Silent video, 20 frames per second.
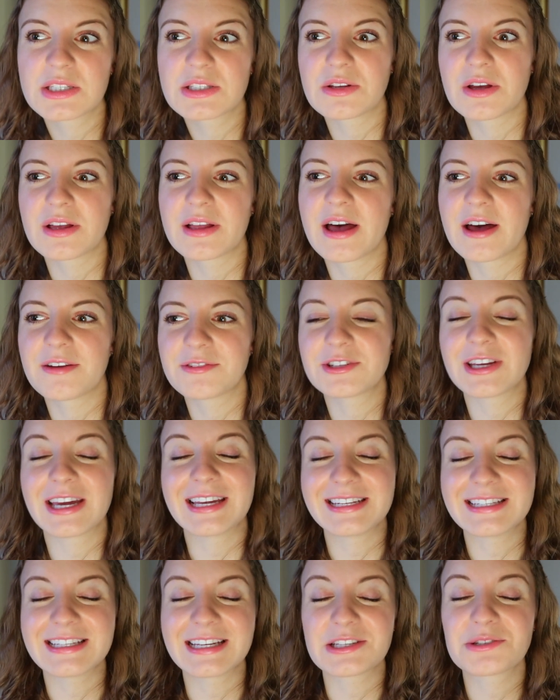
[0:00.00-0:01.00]
so I'll have to
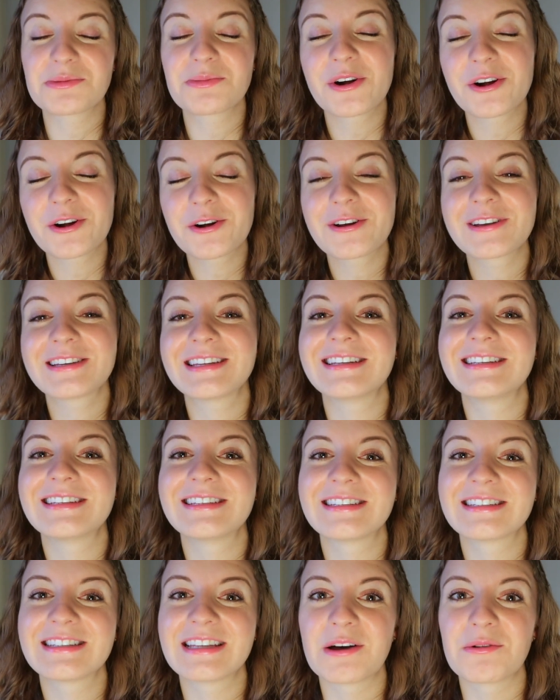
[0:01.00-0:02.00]
edit that tomorrow and
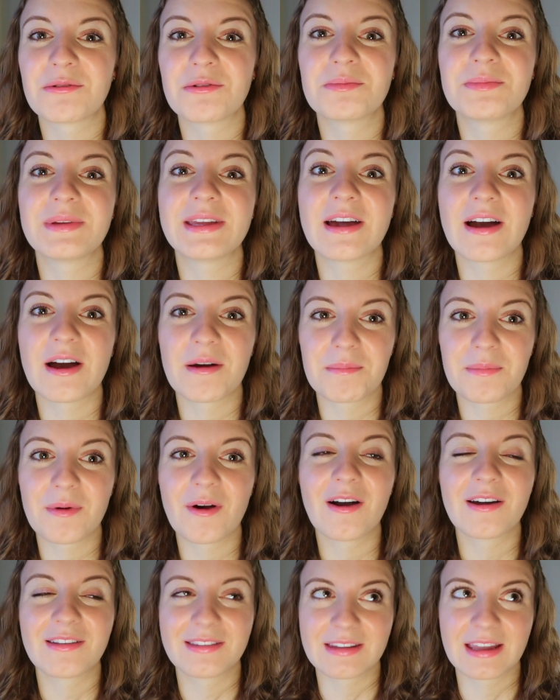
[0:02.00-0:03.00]
then that will be up
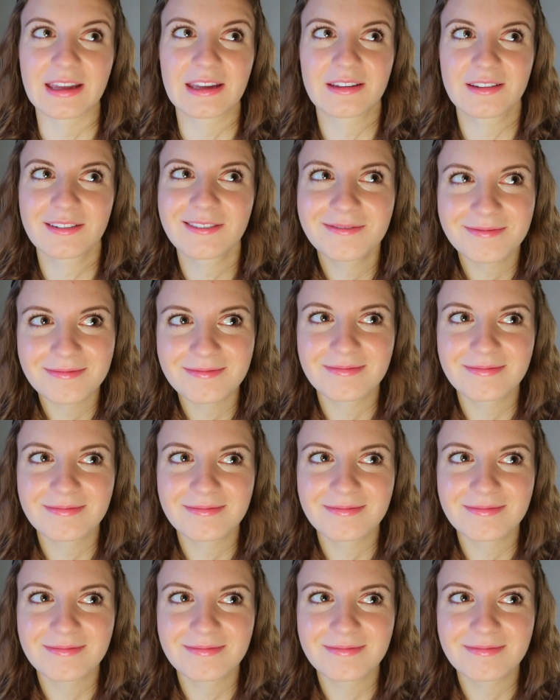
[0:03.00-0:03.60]
on like